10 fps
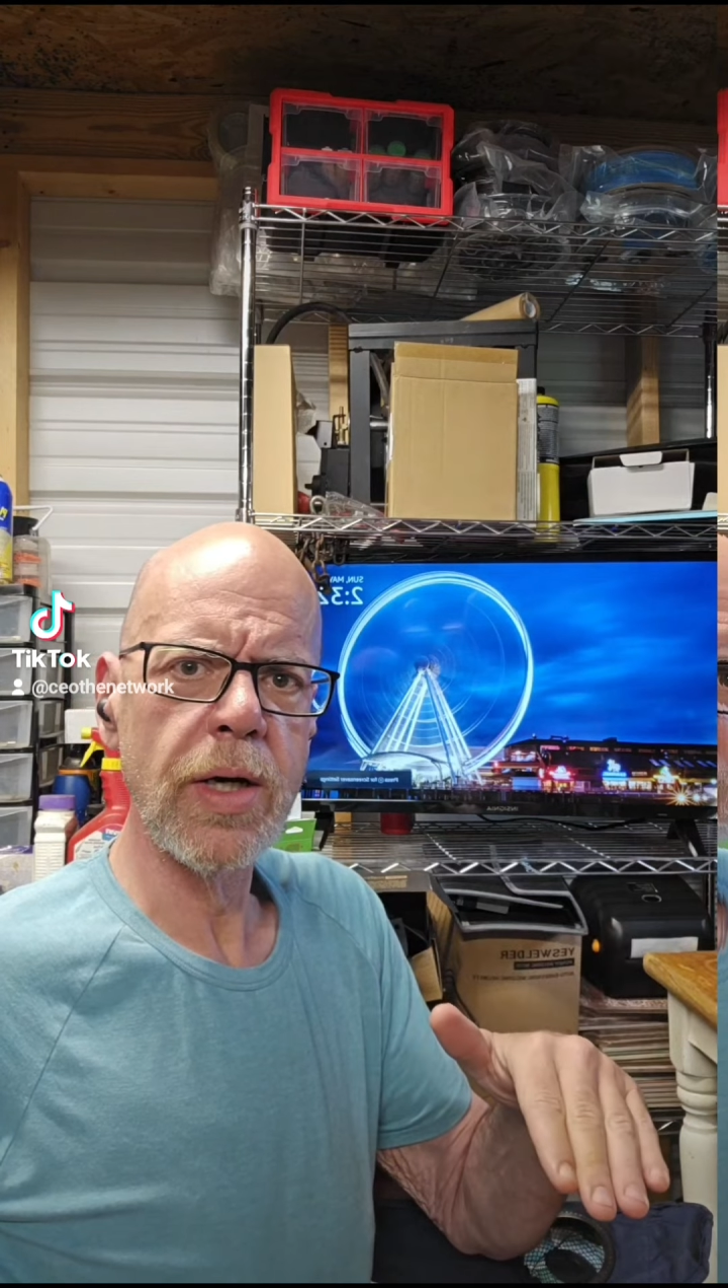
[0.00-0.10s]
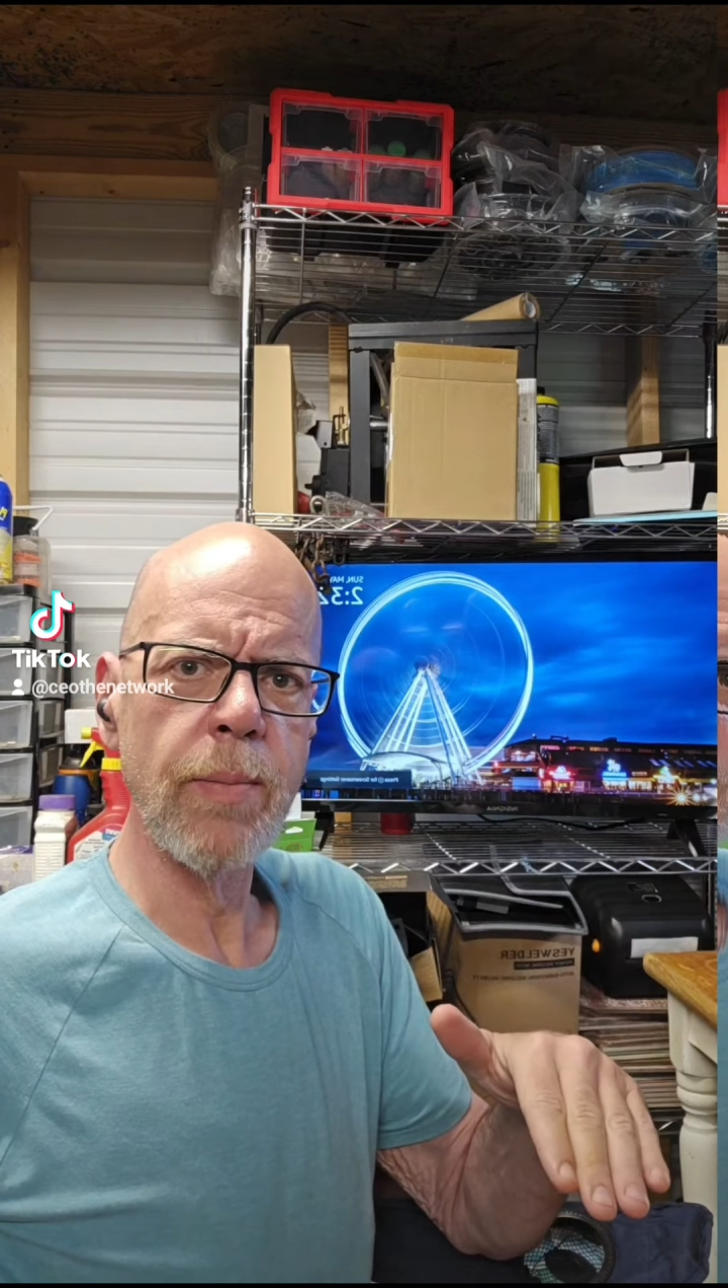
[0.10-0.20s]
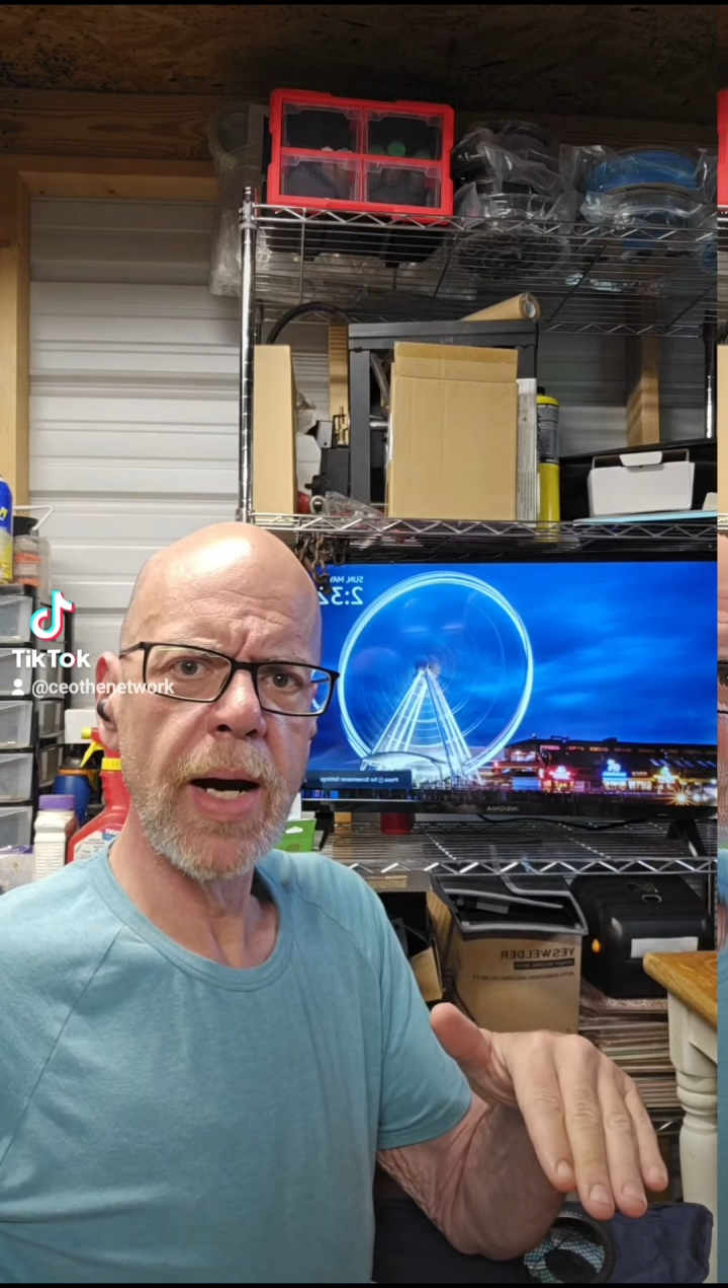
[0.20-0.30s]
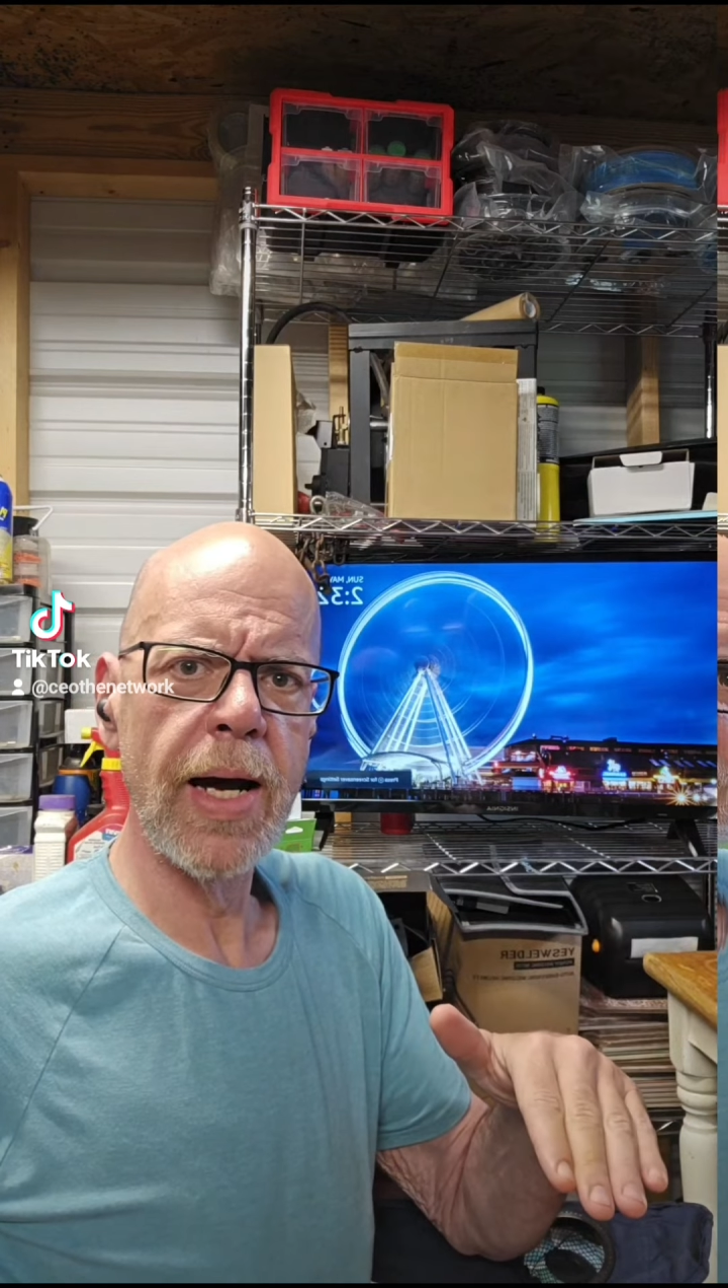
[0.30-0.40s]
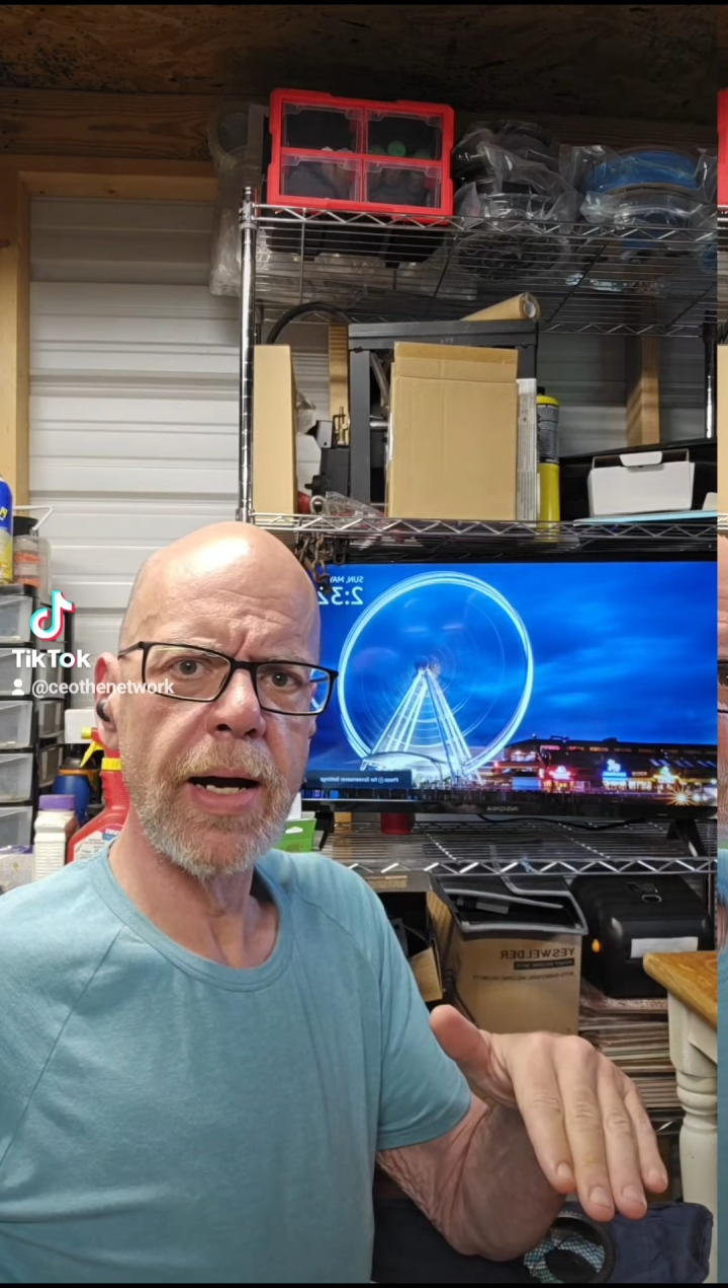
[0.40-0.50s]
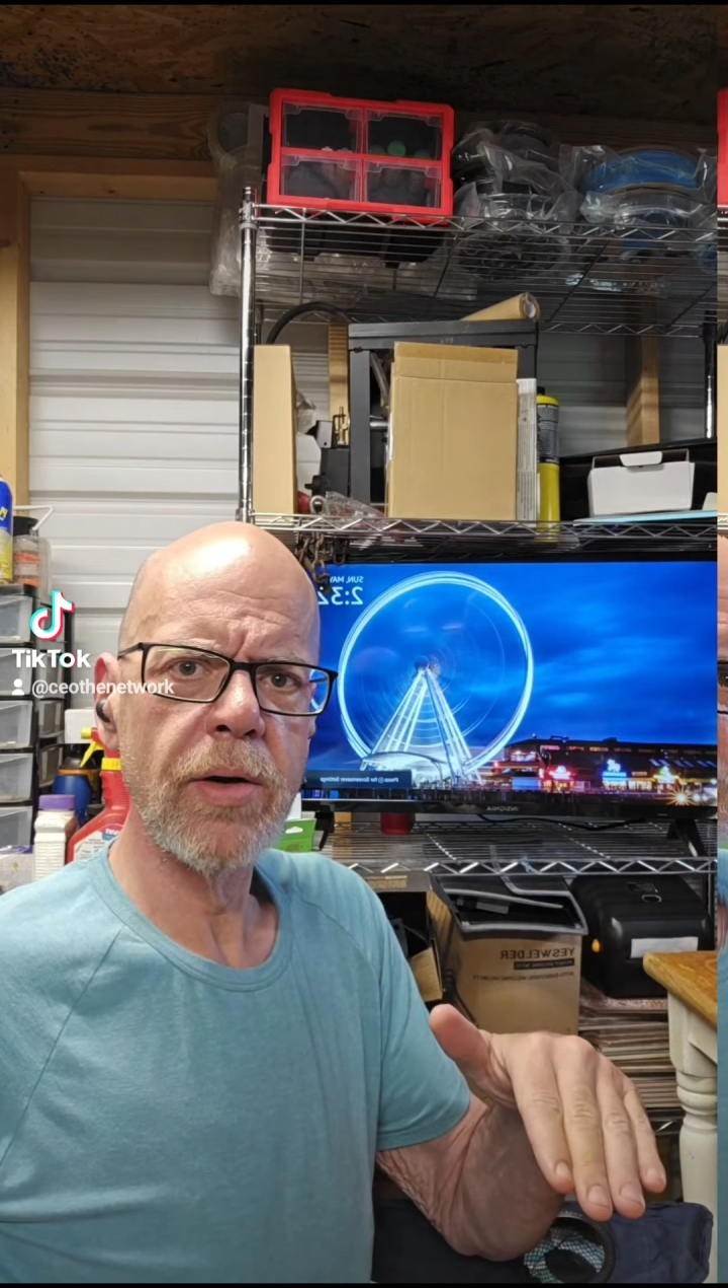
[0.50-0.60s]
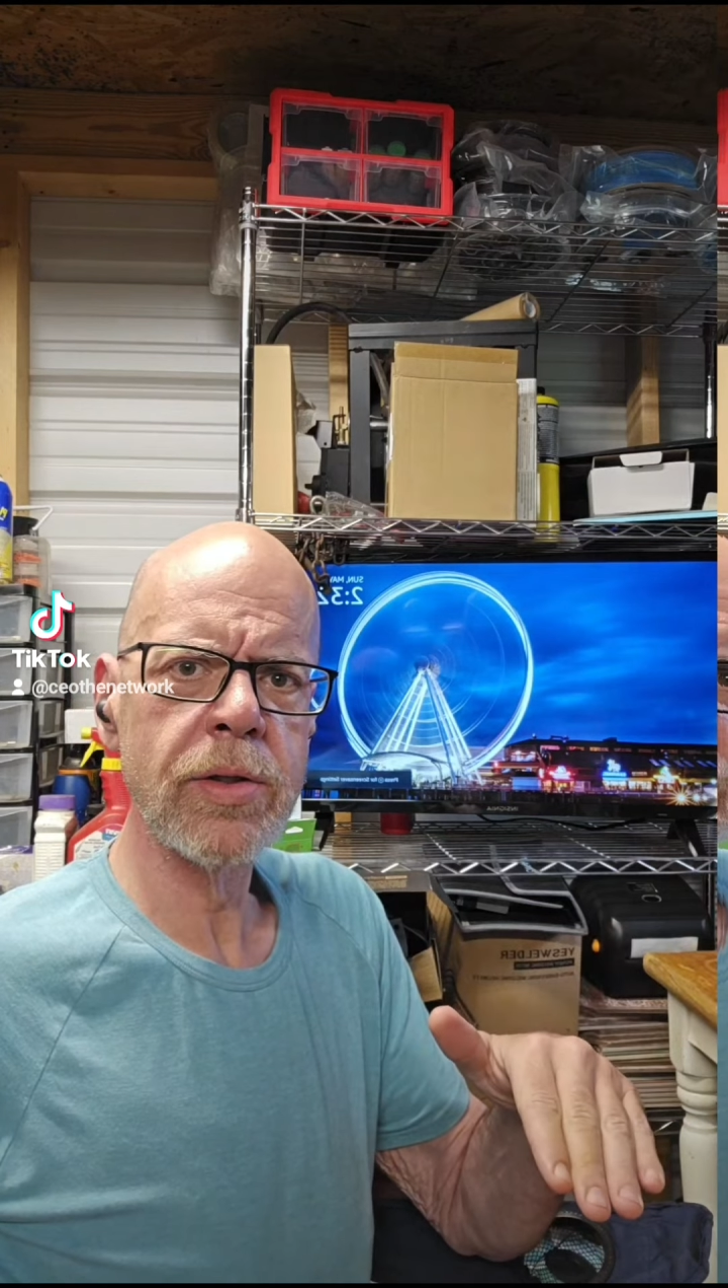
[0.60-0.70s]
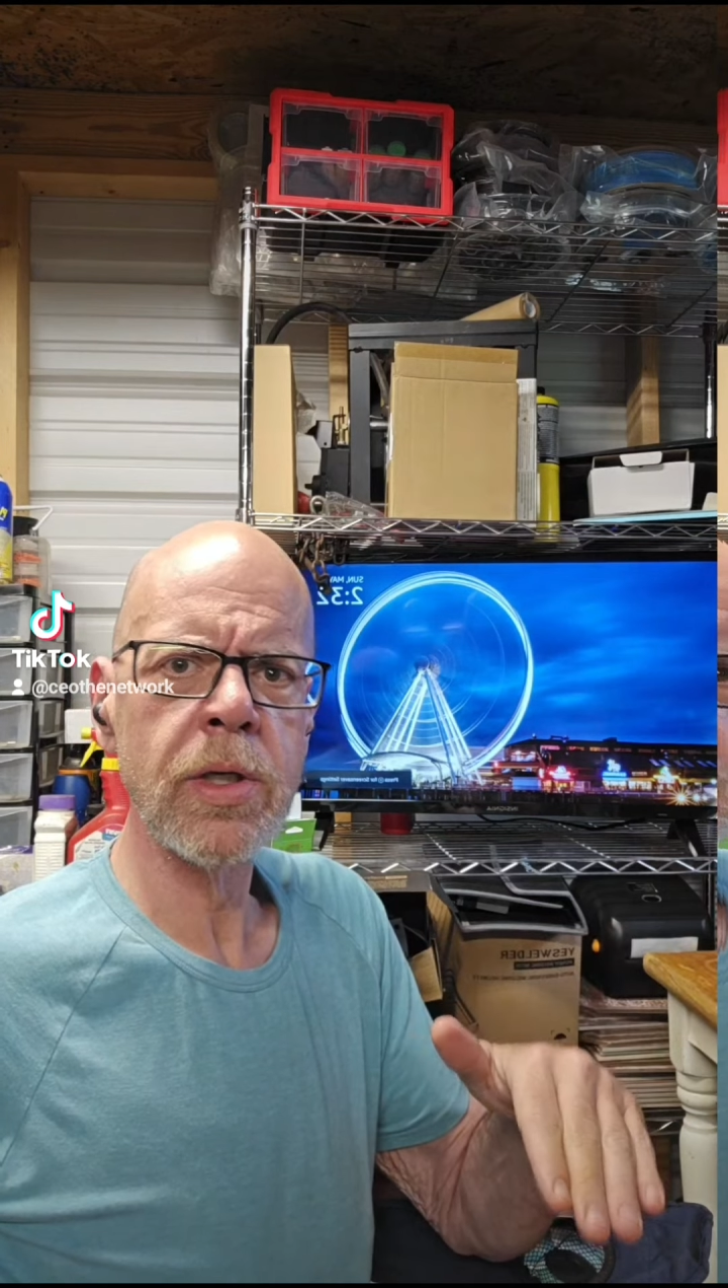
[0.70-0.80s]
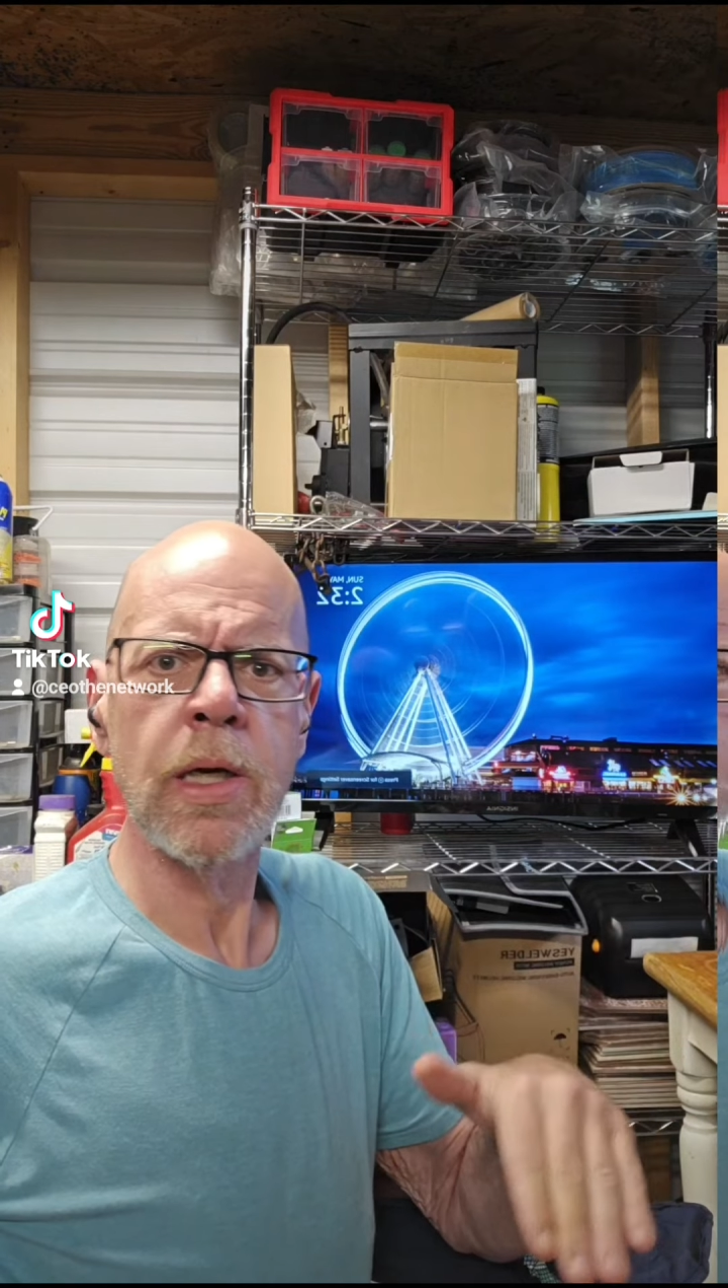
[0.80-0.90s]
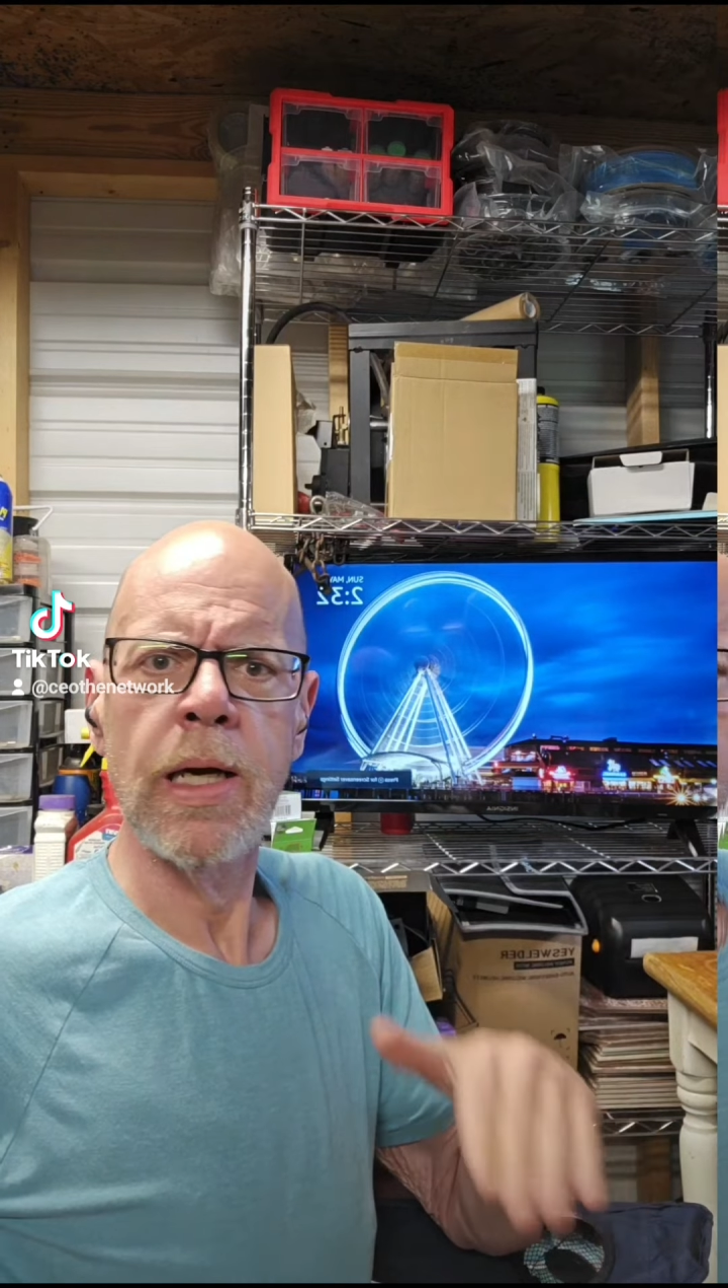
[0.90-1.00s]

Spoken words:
in my house,